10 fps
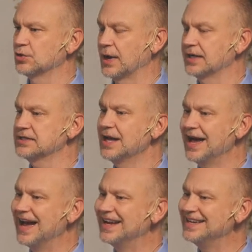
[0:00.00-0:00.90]
threats,
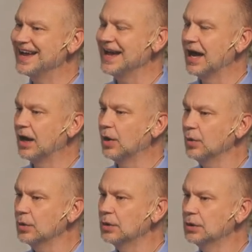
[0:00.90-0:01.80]
and
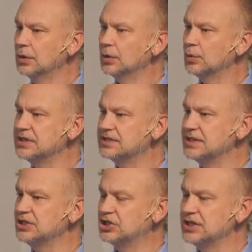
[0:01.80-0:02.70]
now we
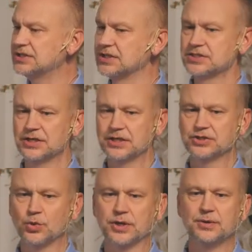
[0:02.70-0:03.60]
see Jesus
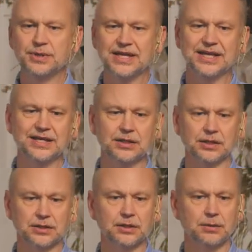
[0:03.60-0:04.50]
is going to be
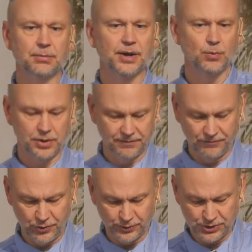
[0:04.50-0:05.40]
killed by one
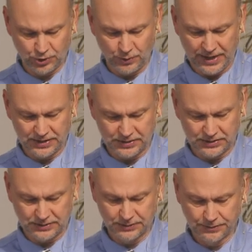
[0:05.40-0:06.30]
of those
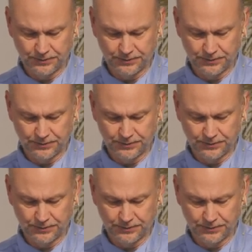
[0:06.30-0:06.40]
threats.